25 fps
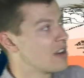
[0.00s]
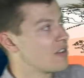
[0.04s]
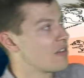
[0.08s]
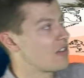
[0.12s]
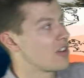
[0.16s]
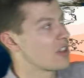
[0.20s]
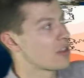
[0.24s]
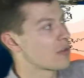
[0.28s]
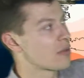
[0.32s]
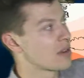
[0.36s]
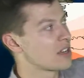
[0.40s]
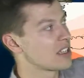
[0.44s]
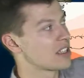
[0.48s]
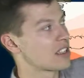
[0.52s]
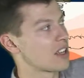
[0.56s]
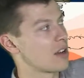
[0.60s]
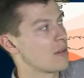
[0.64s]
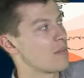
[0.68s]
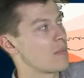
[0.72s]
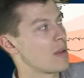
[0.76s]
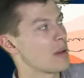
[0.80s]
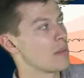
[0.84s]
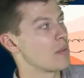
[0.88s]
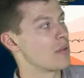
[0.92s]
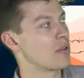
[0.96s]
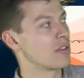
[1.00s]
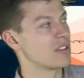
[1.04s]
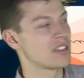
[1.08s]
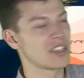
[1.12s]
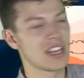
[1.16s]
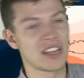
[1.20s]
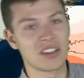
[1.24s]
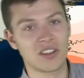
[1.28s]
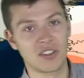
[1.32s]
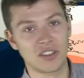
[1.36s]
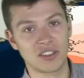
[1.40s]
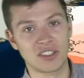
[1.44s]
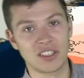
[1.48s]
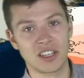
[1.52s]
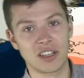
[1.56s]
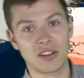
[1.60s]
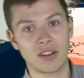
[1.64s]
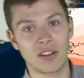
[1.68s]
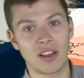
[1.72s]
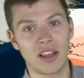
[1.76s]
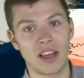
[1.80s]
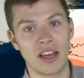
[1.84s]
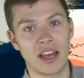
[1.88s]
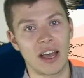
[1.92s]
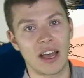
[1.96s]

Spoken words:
Further east, though, a bit more unsettled still.